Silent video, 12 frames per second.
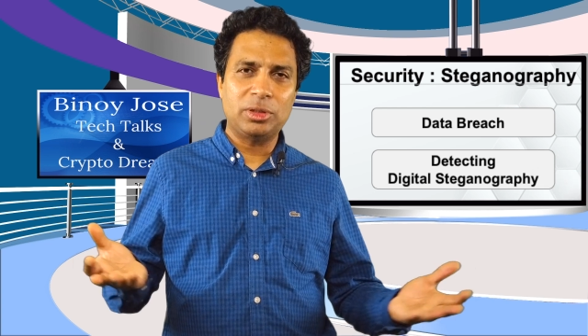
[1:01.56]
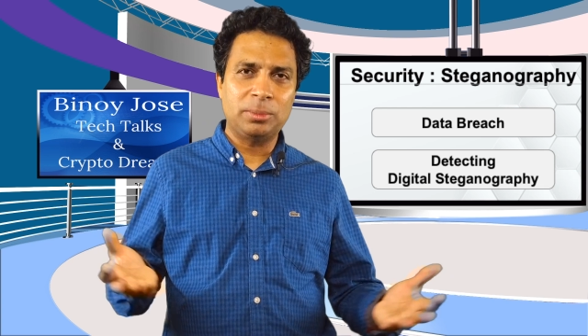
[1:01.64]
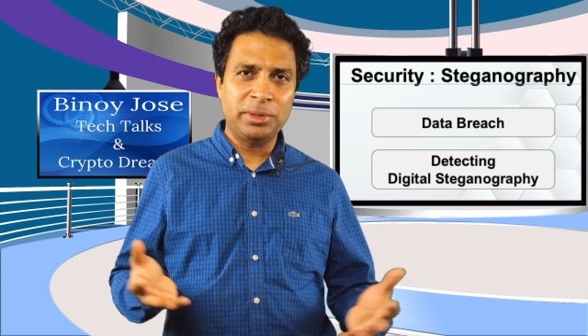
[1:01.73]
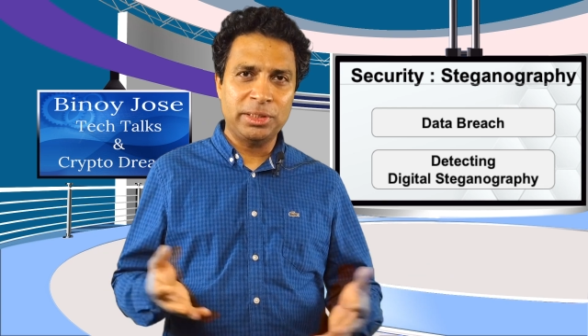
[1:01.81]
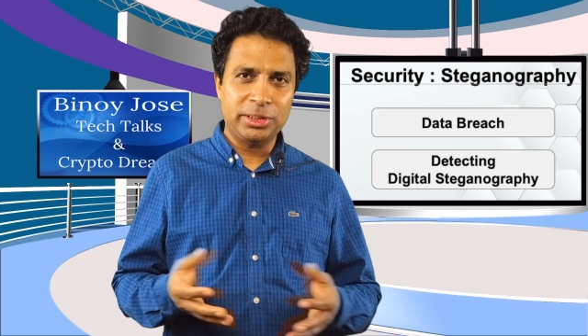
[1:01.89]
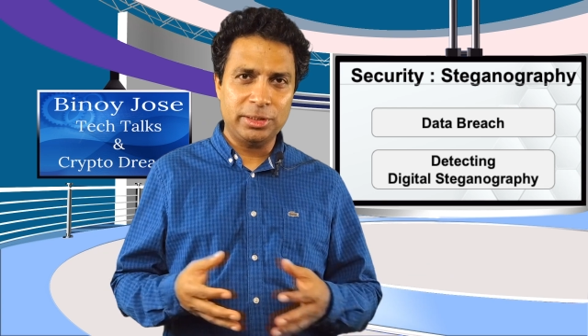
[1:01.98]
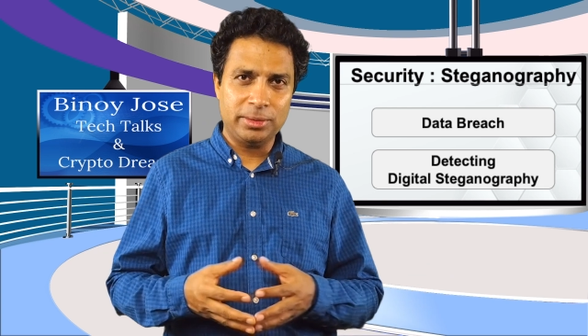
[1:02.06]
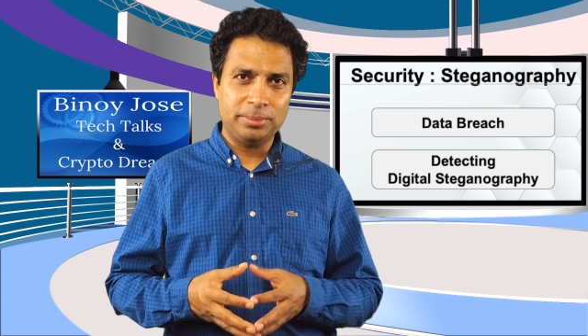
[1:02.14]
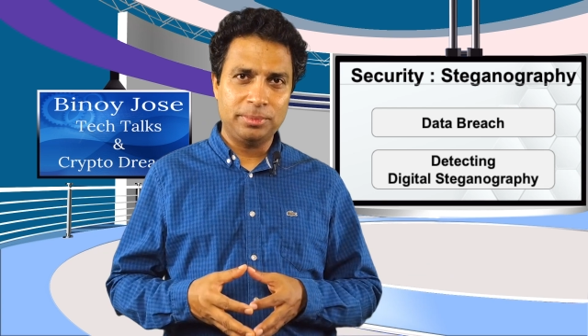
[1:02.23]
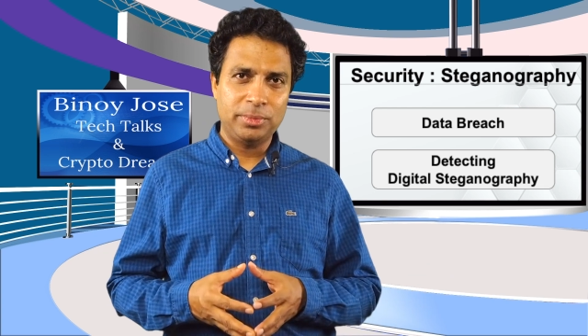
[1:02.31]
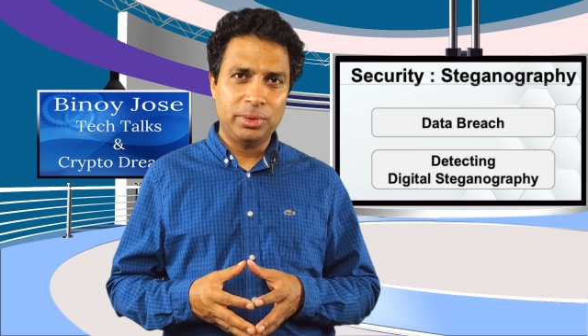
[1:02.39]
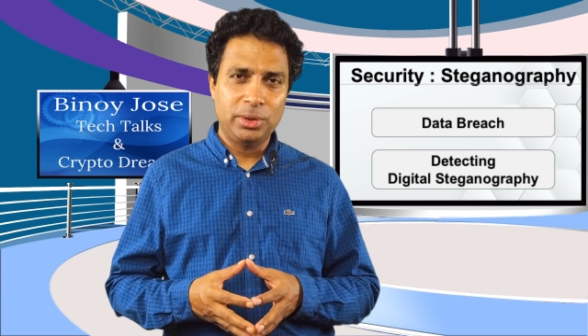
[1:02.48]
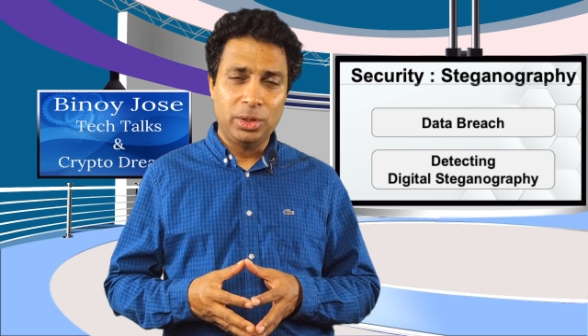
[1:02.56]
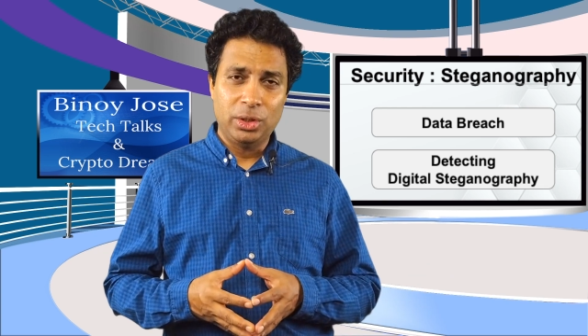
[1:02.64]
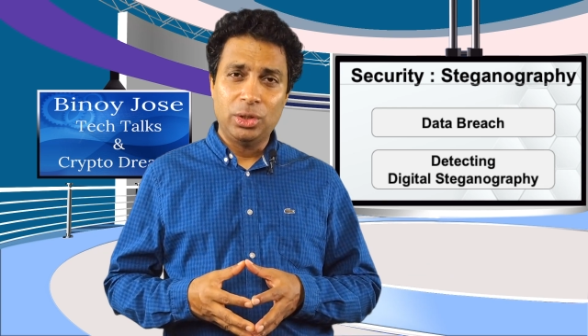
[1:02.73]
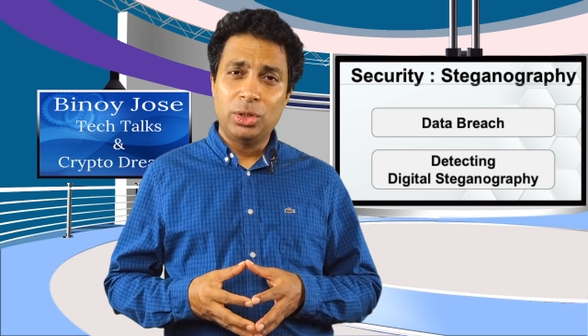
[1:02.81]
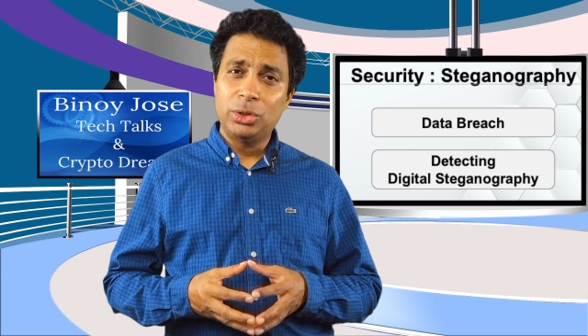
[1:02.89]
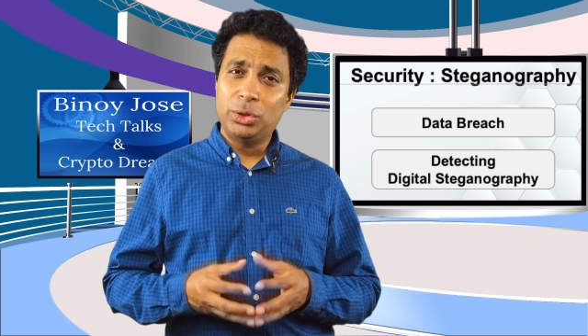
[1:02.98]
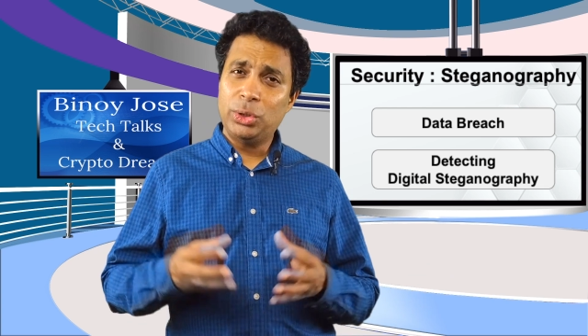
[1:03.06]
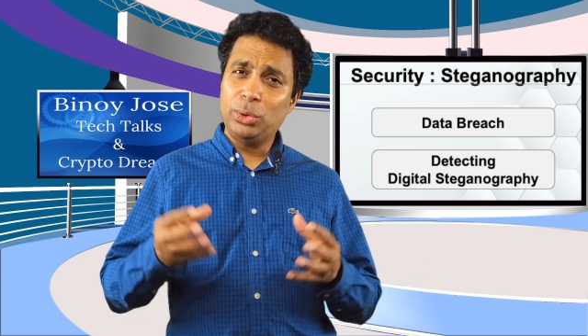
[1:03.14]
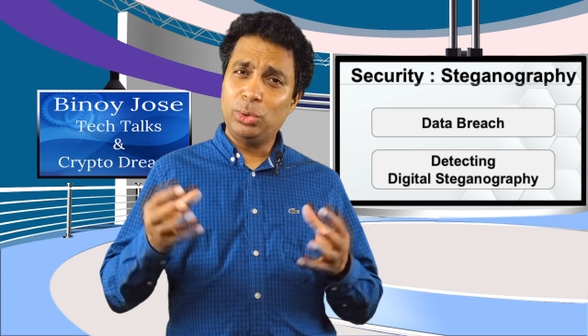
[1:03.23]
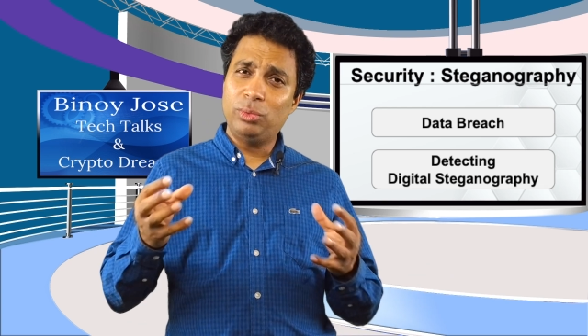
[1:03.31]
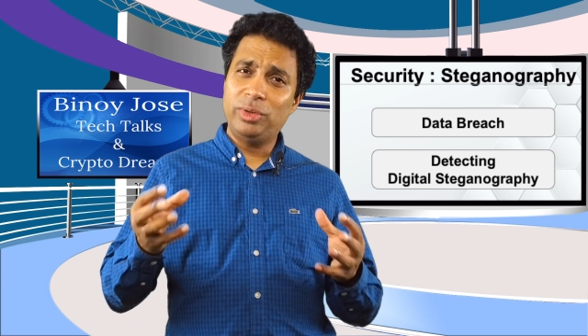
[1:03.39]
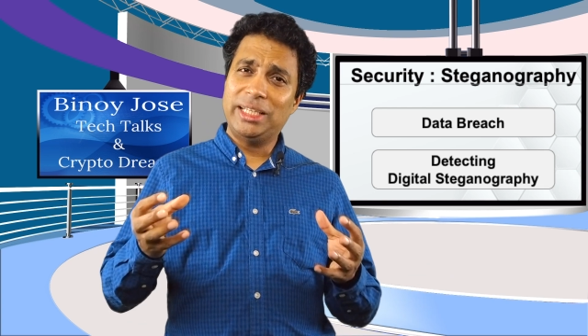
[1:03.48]
the picture. Do you
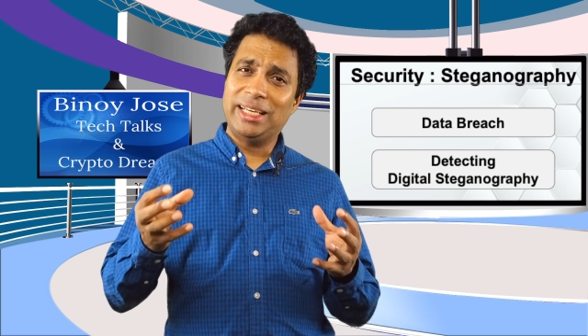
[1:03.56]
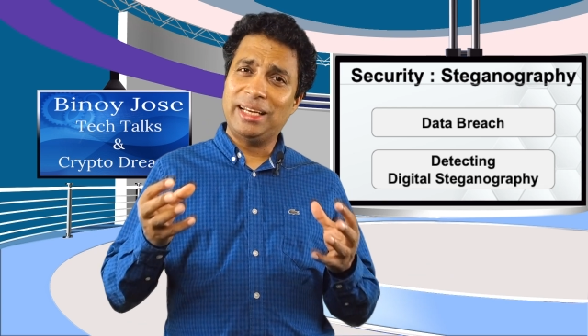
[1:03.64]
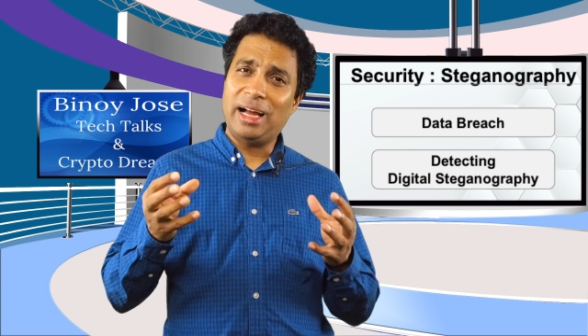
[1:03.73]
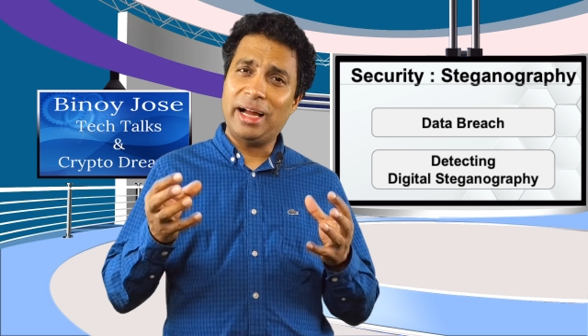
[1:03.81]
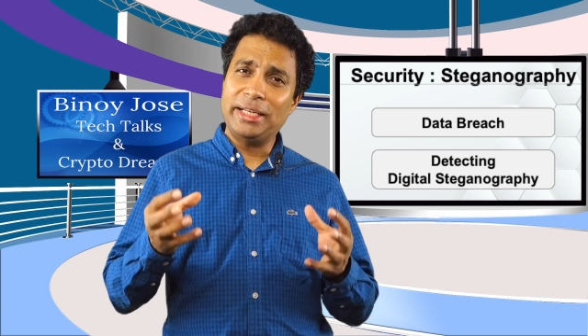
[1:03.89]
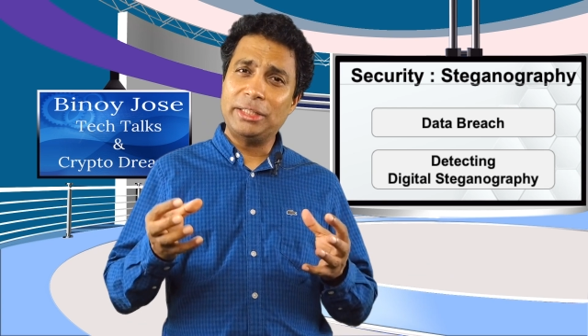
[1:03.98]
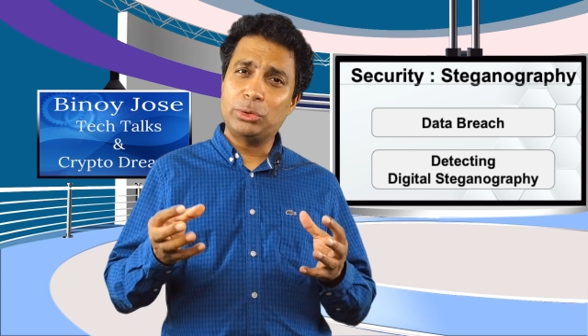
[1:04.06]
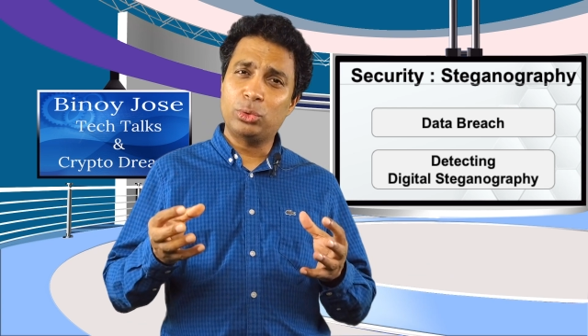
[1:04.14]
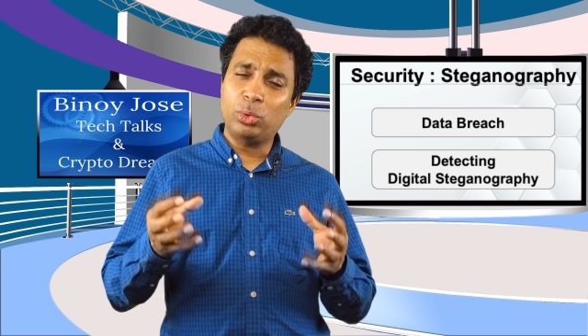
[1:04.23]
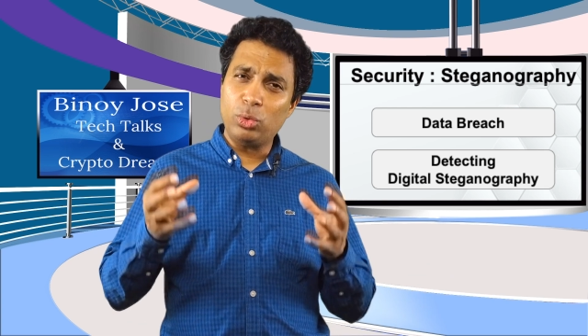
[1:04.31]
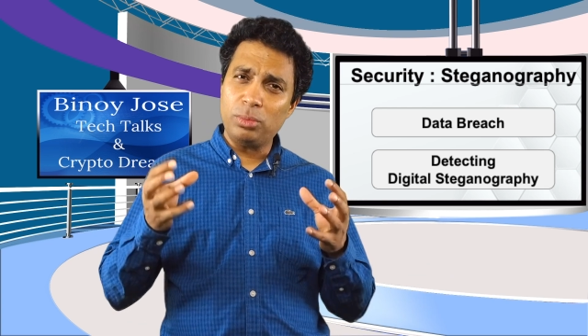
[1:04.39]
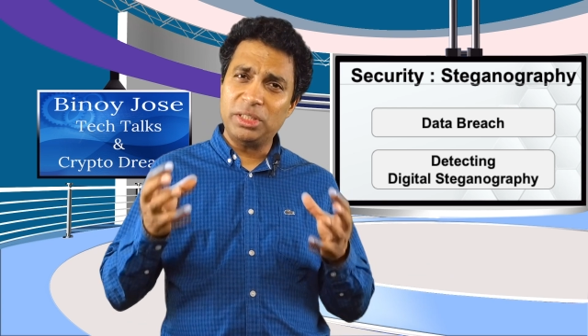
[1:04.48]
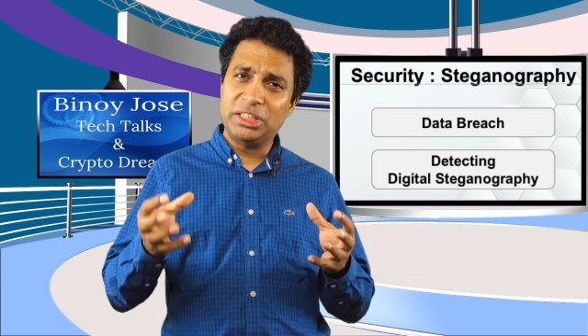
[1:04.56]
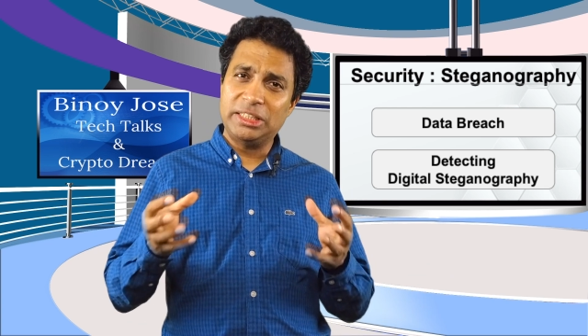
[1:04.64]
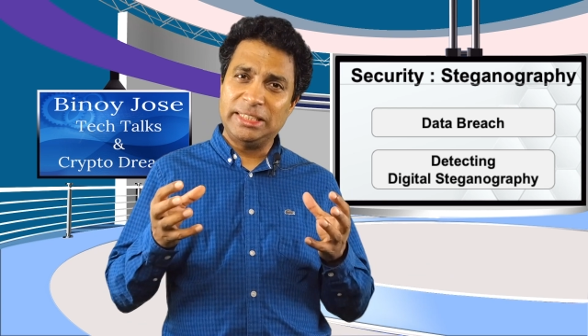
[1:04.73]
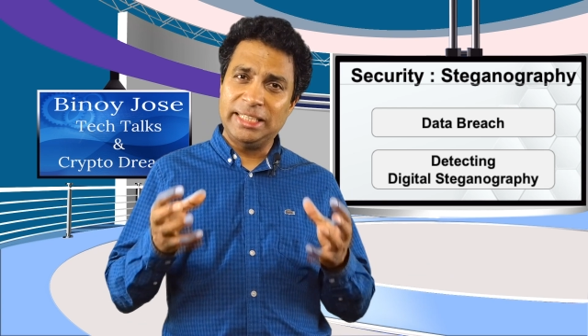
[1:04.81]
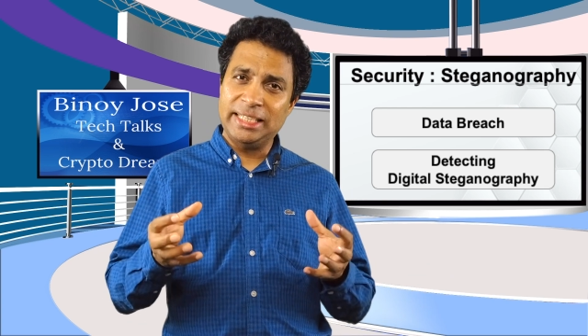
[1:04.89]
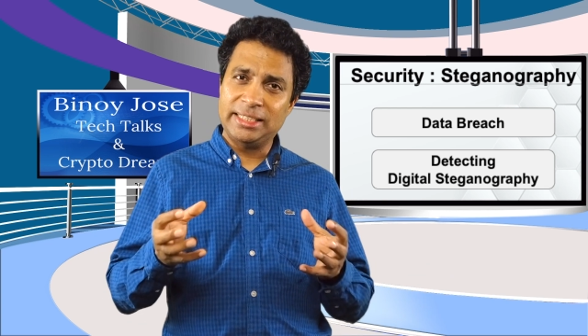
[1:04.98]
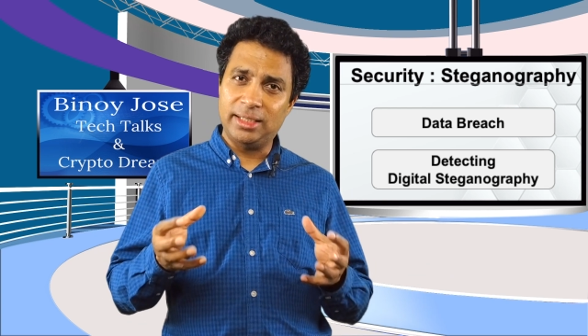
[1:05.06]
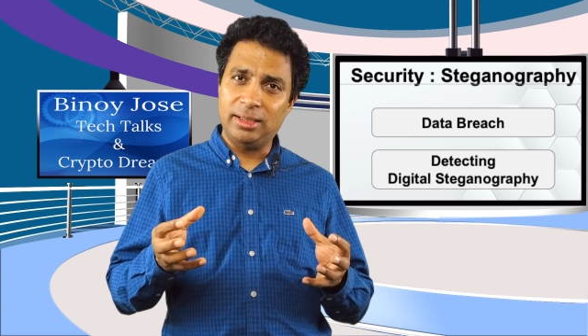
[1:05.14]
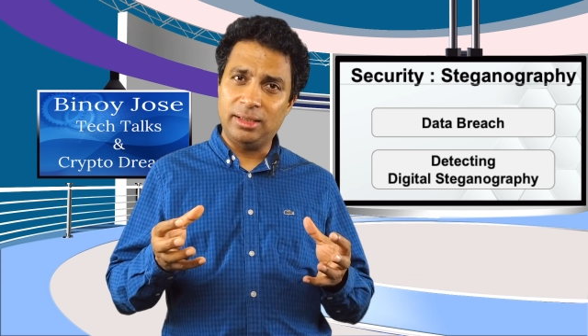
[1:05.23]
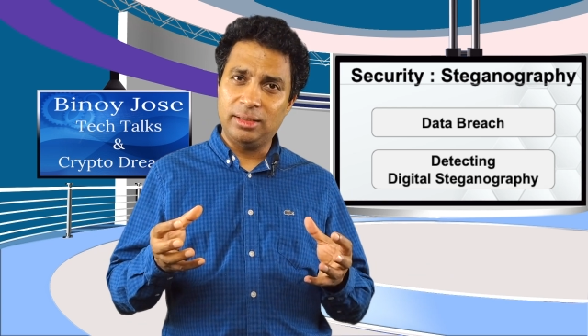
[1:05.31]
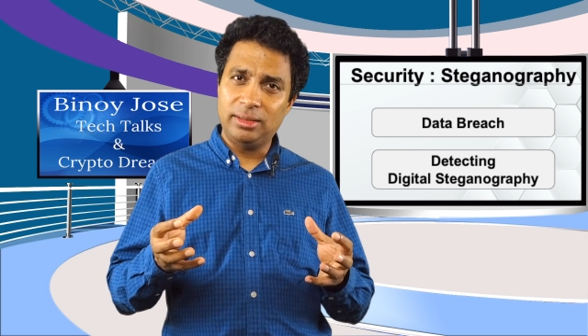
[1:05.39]
know we can hide so much data